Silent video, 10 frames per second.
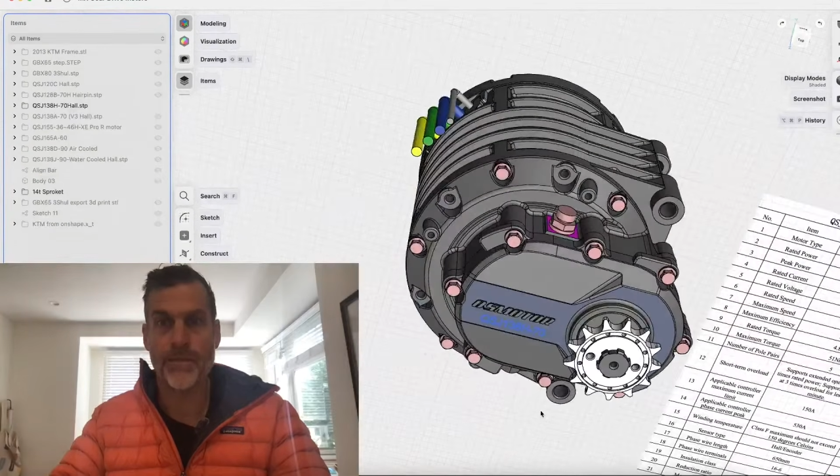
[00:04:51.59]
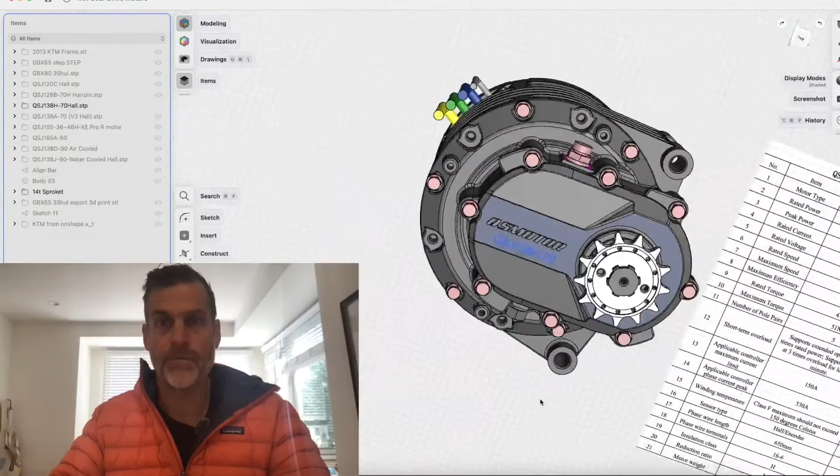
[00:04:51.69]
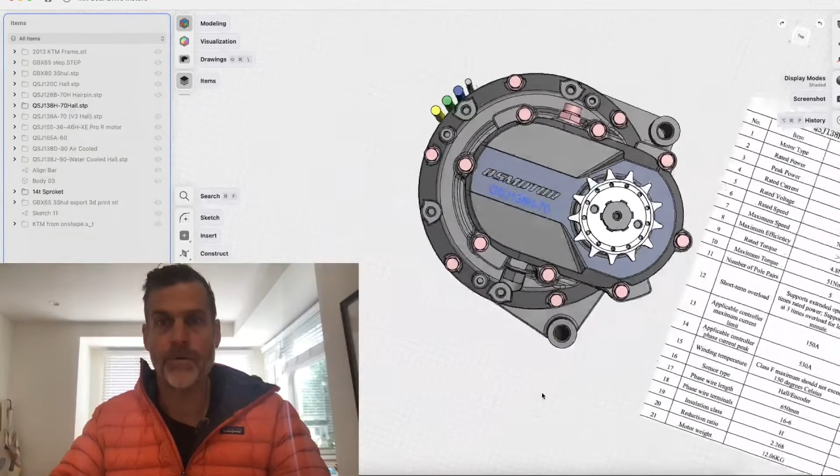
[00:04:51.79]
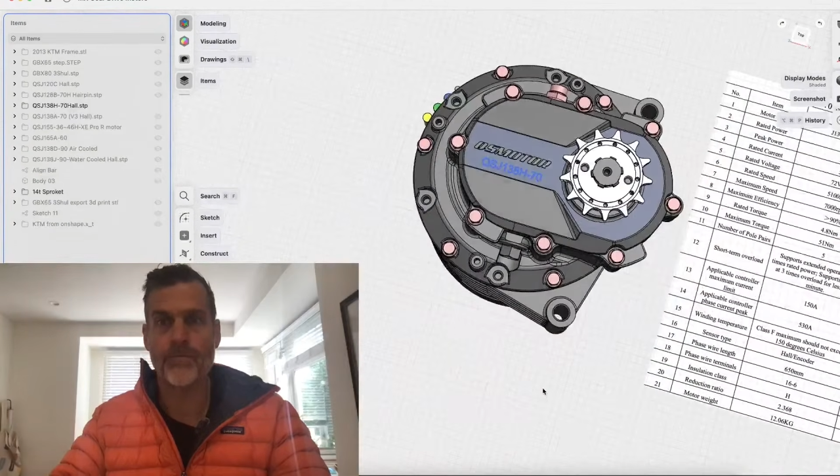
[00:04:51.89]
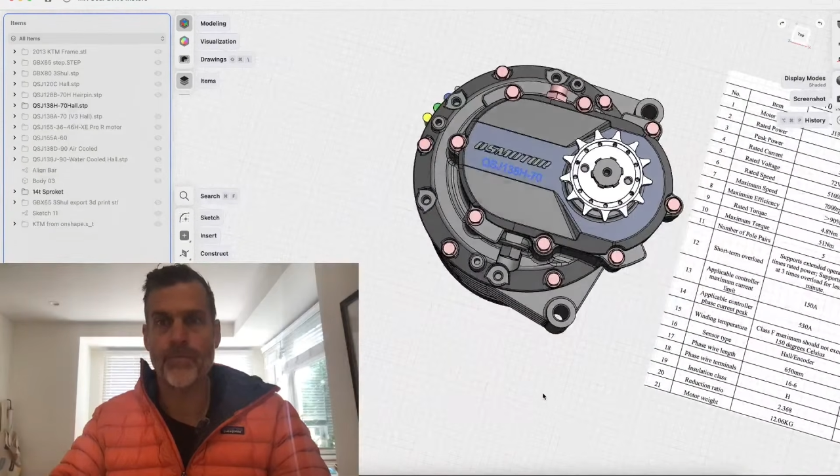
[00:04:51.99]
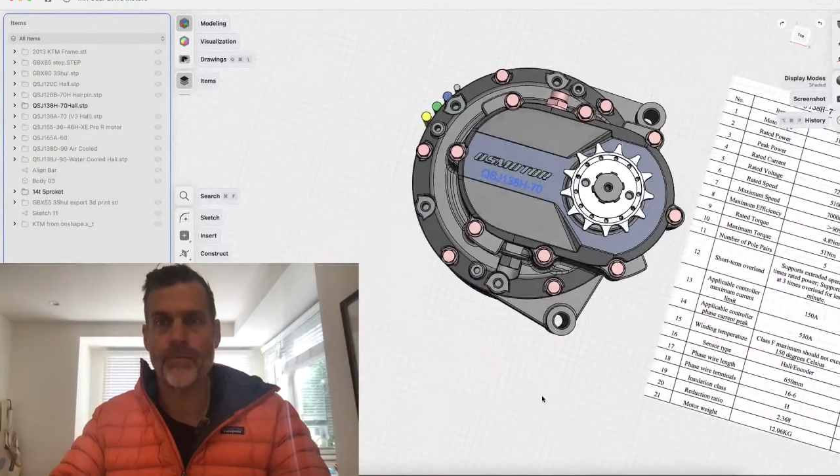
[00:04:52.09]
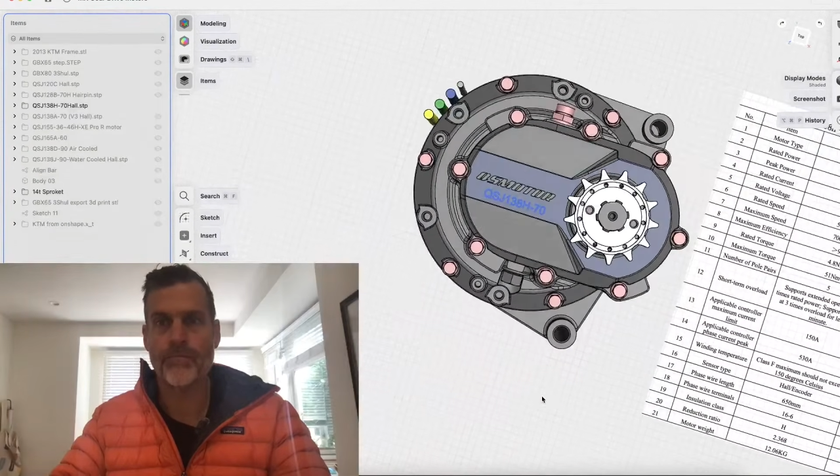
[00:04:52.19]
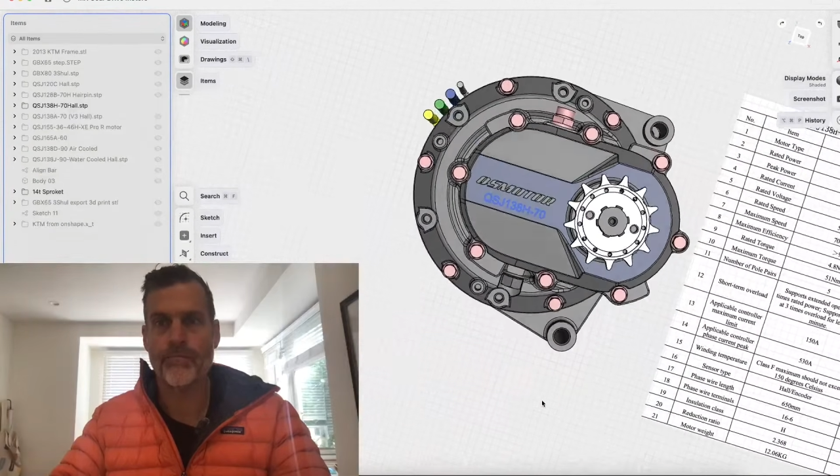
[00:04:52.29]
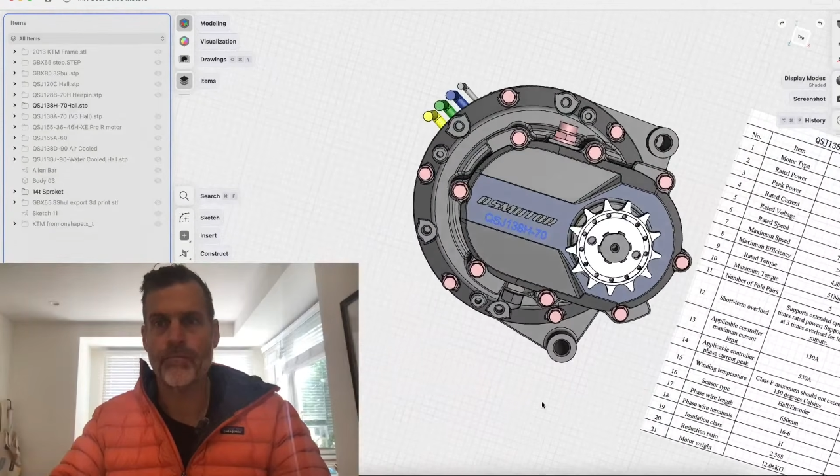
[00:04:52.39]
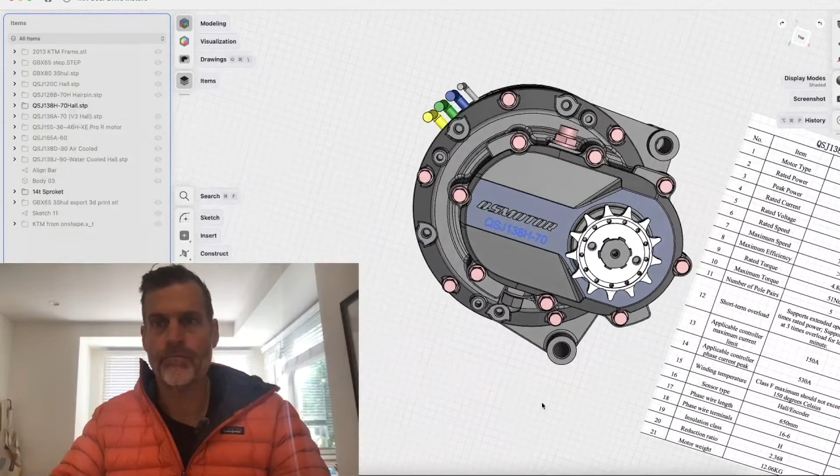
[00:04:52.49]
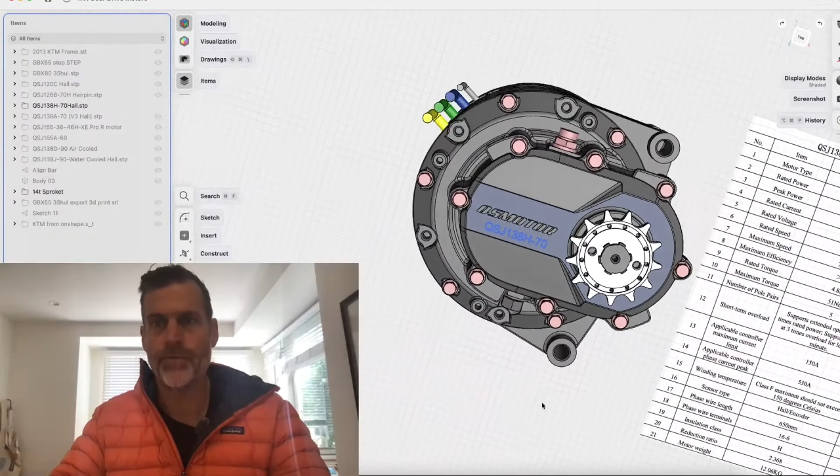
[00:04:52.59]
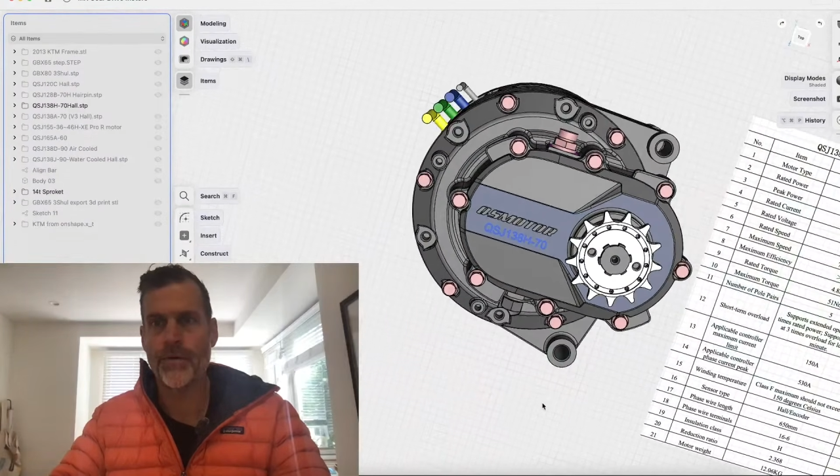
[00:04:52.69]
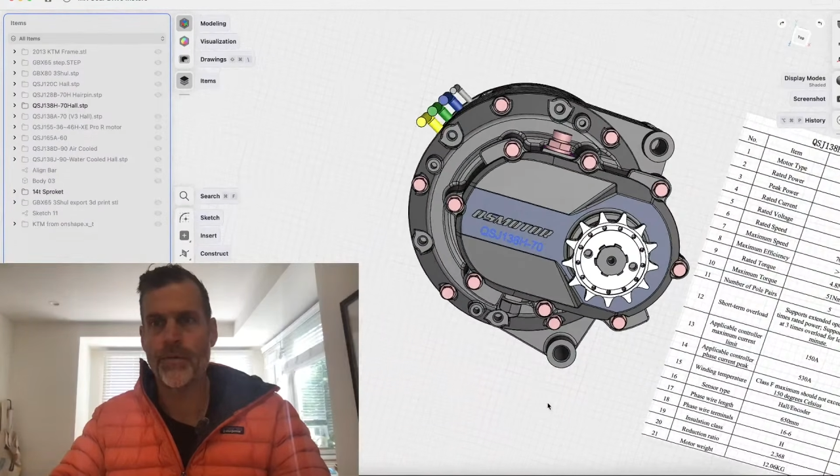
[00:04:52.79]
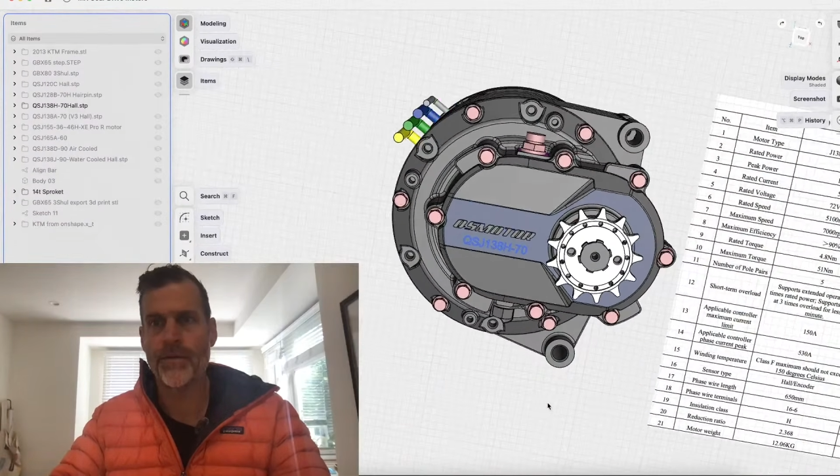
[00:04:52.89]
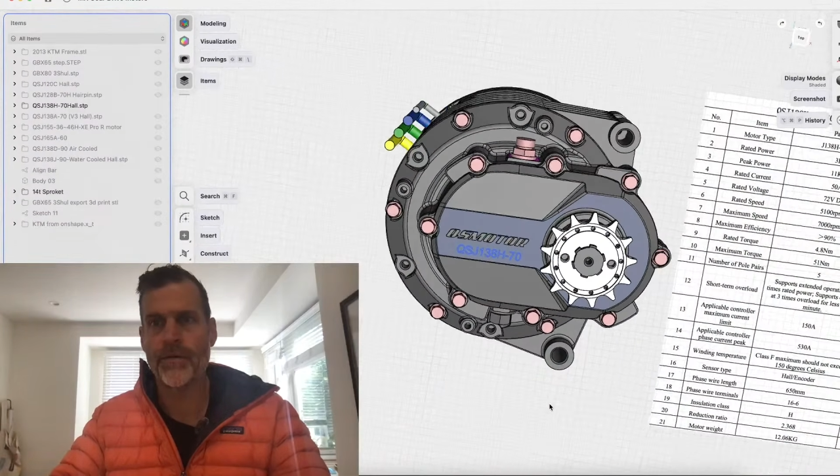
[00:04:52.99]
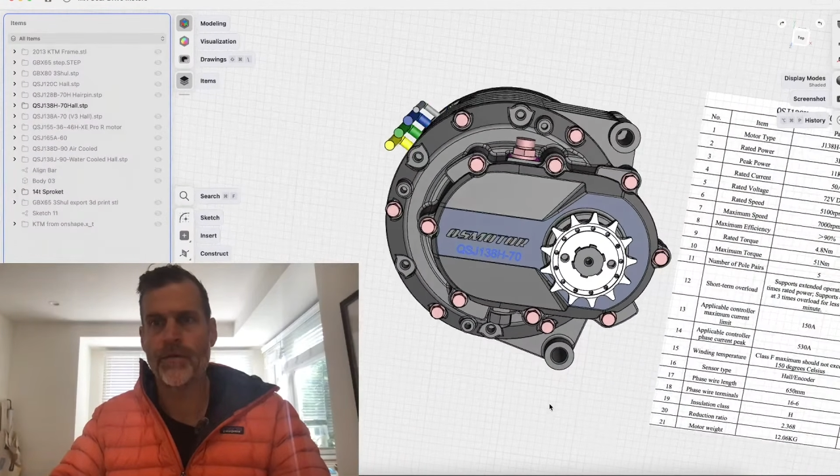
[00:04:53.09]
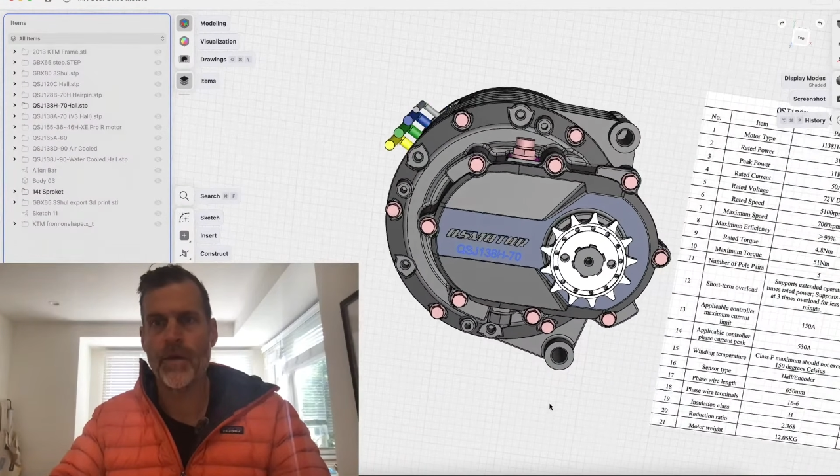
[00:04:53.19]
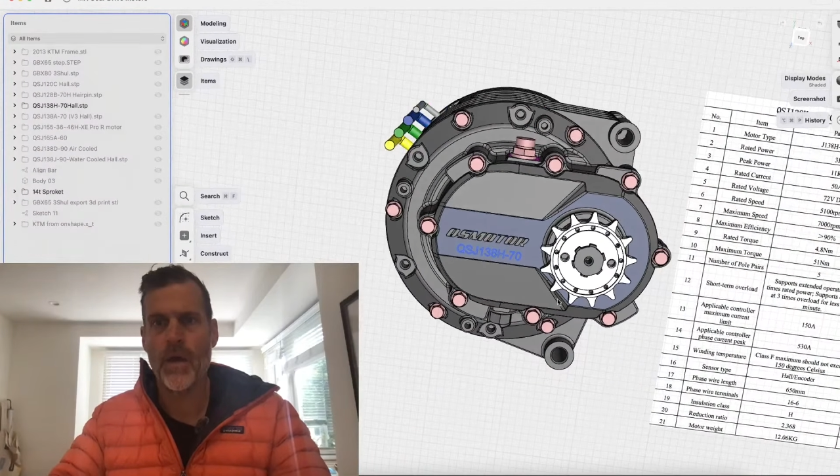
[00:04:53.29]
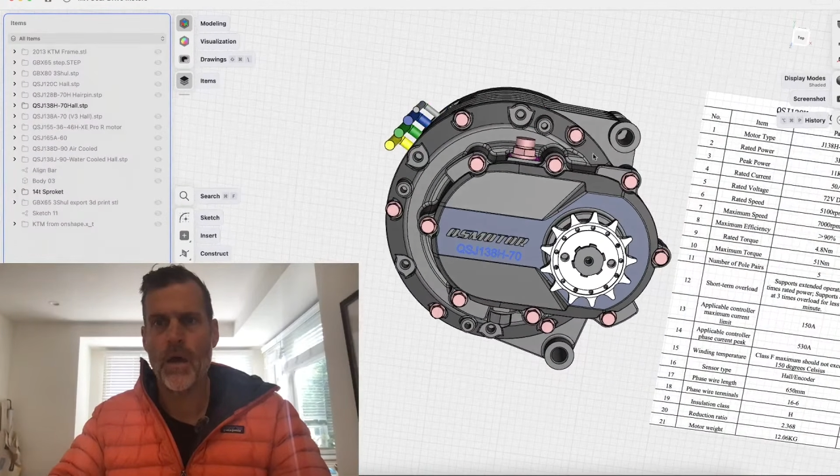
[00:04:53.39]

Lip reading: people build with this.